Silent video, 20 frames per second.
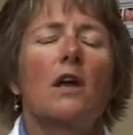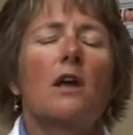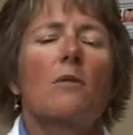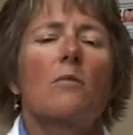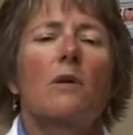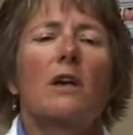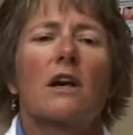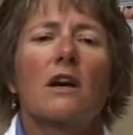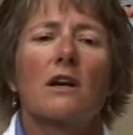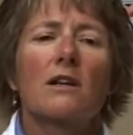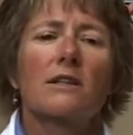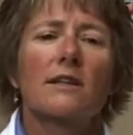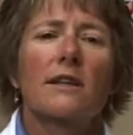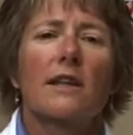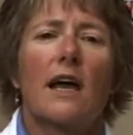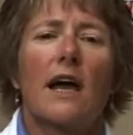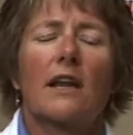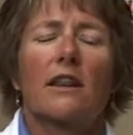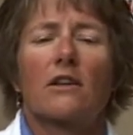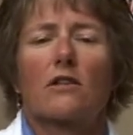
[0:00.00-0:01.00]
Because of
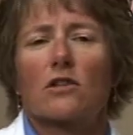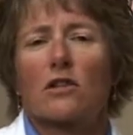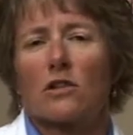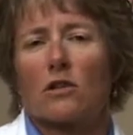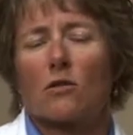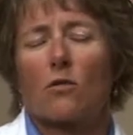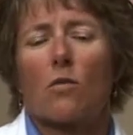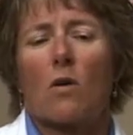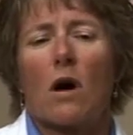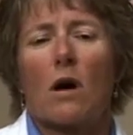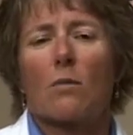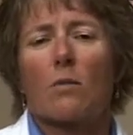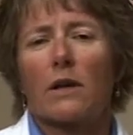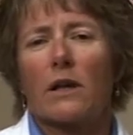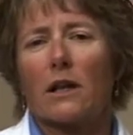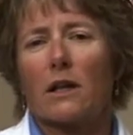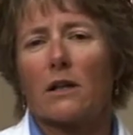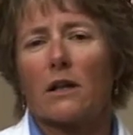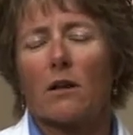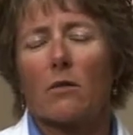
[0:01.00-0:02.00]
that, they're still
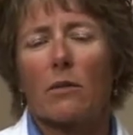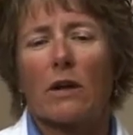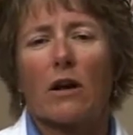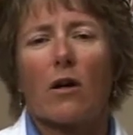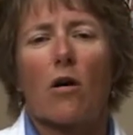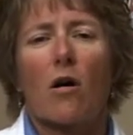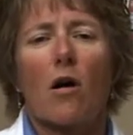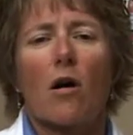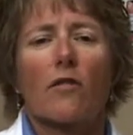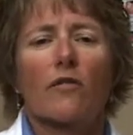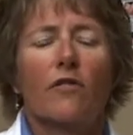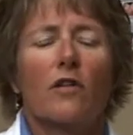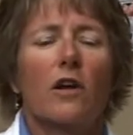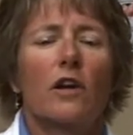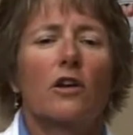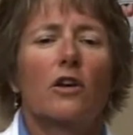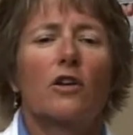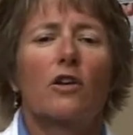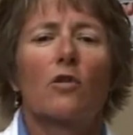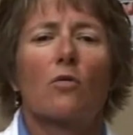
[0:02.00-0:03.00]
wobbly, a little bit off.
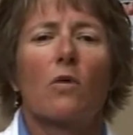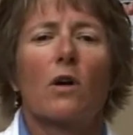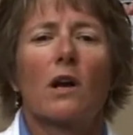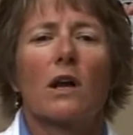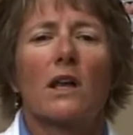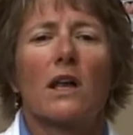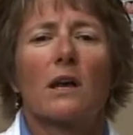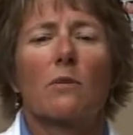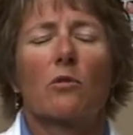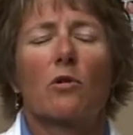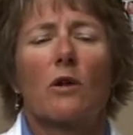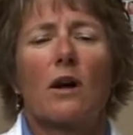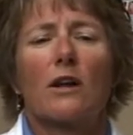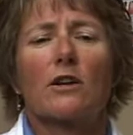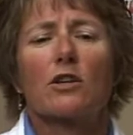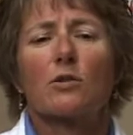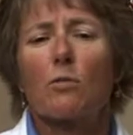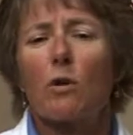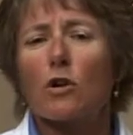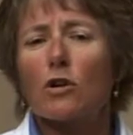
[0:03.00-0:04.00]
You don't want to let them
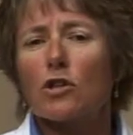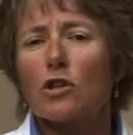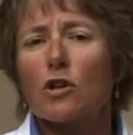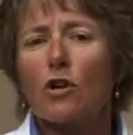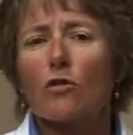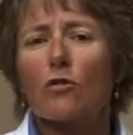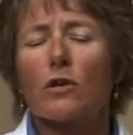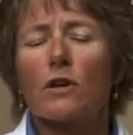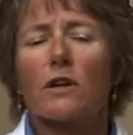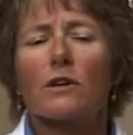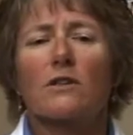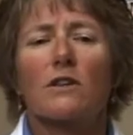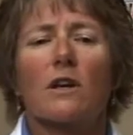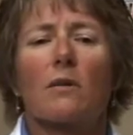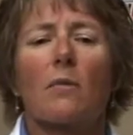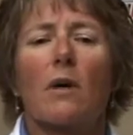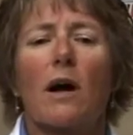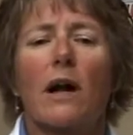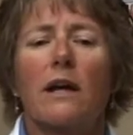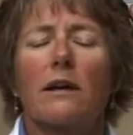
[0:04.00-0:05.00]
around small children because they
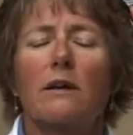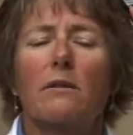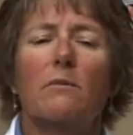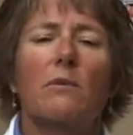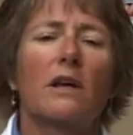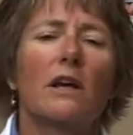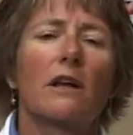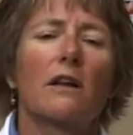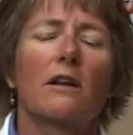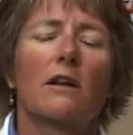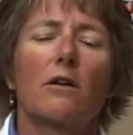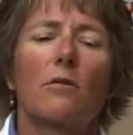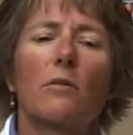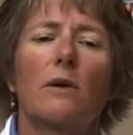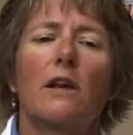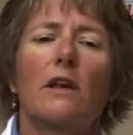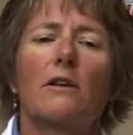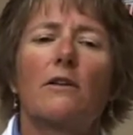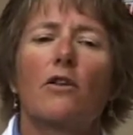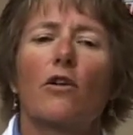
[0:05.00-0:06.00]
might be a little
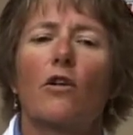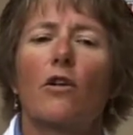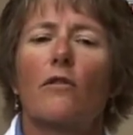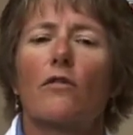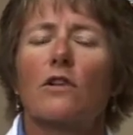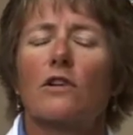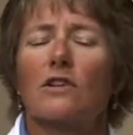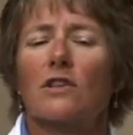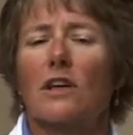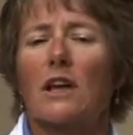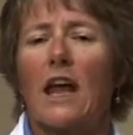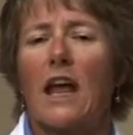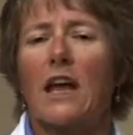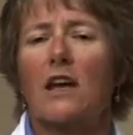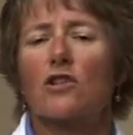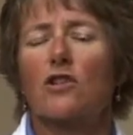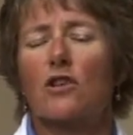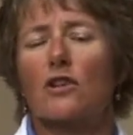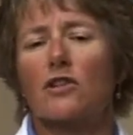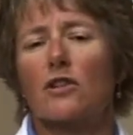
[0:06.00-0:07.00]
bit nervous and
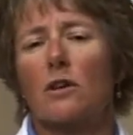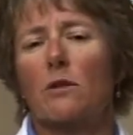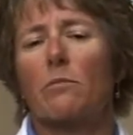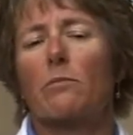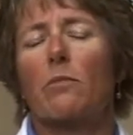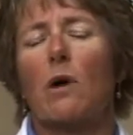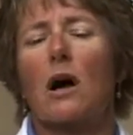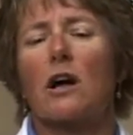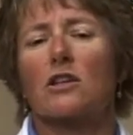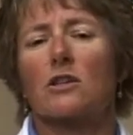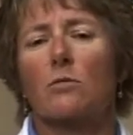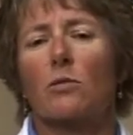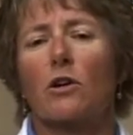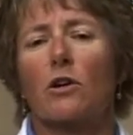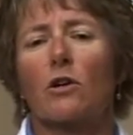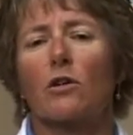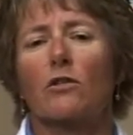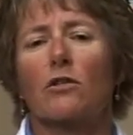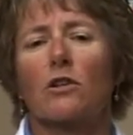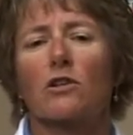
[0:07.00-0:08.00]
anxious and possibly
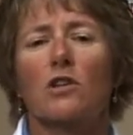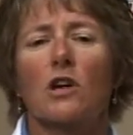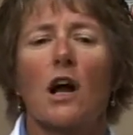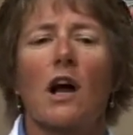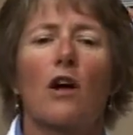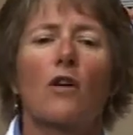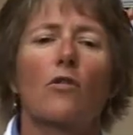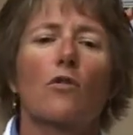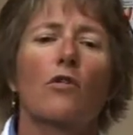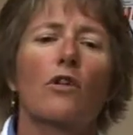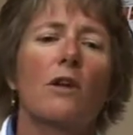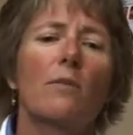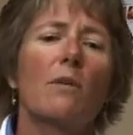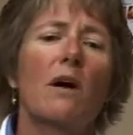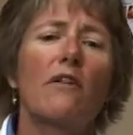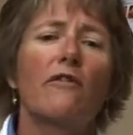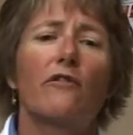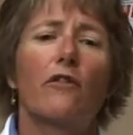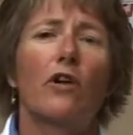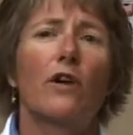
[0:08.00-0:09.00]
hurt the child, or they
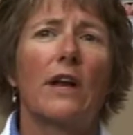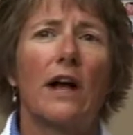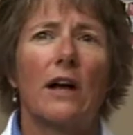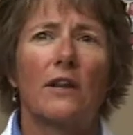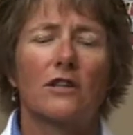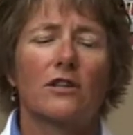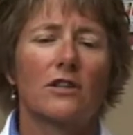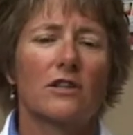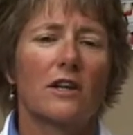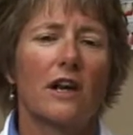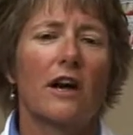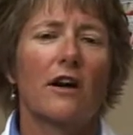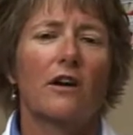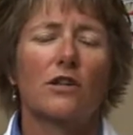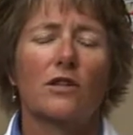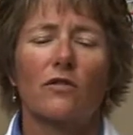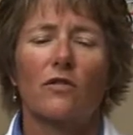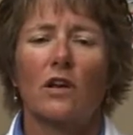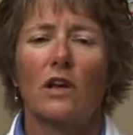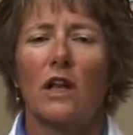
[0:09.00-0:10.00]
might fall down the
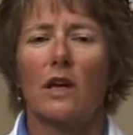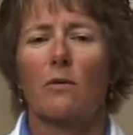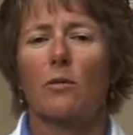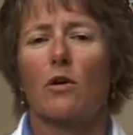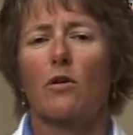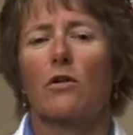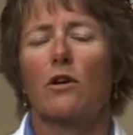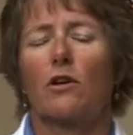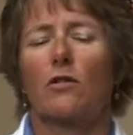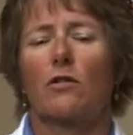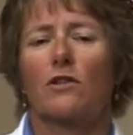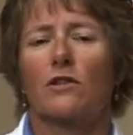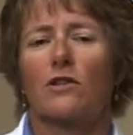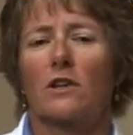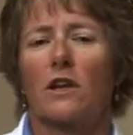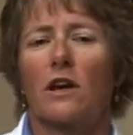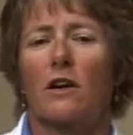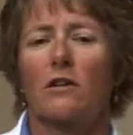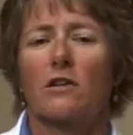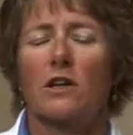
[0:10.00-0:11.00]
stairs if you let them go near the
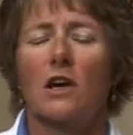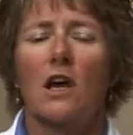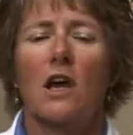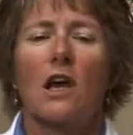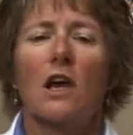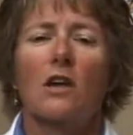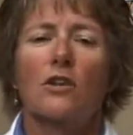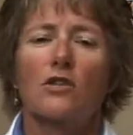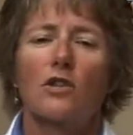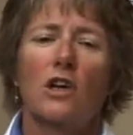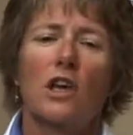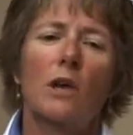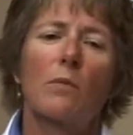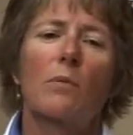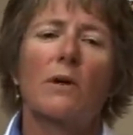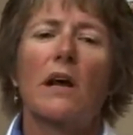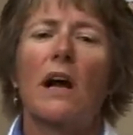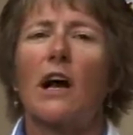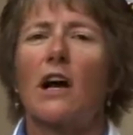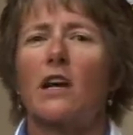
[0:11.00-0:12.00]
stairs. So keep
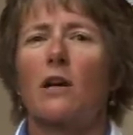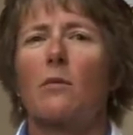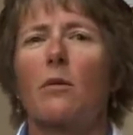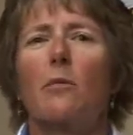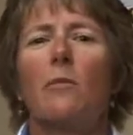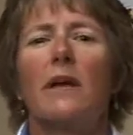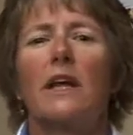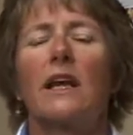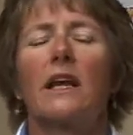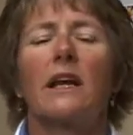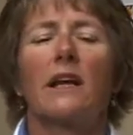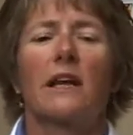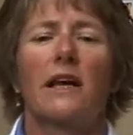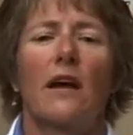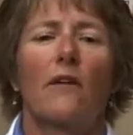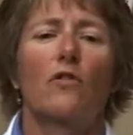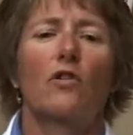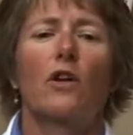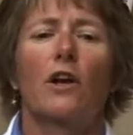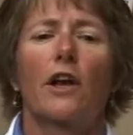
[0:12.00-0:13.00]
an eye on them immediately
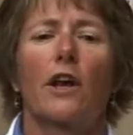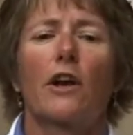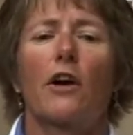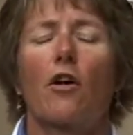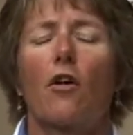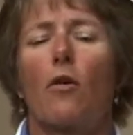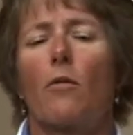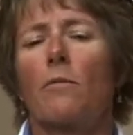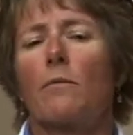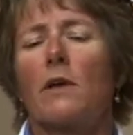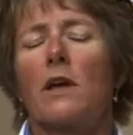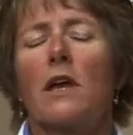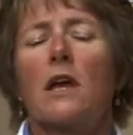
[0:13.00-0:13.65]
after you get home.